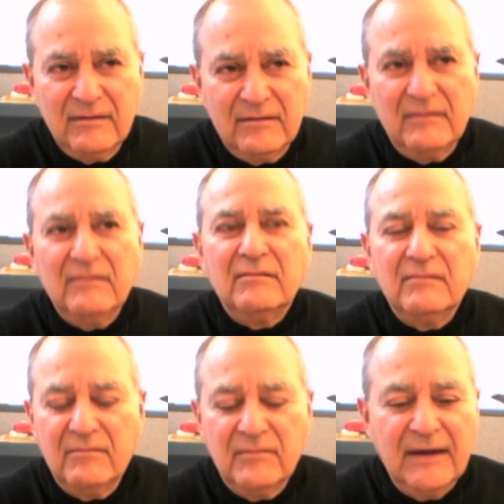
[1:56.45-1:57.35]
what
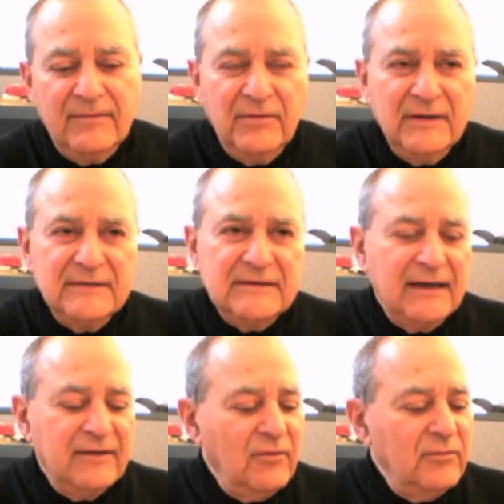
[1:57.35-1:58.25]
that
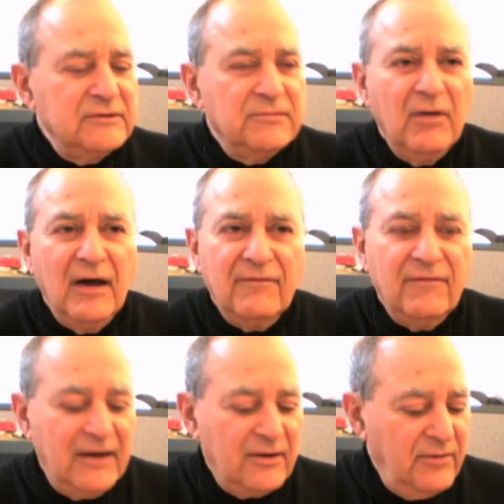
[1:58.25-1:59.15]
brings, I can always
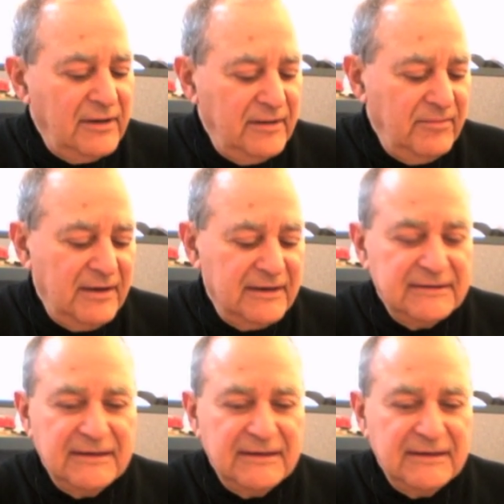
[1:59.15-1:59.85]
modify quickly,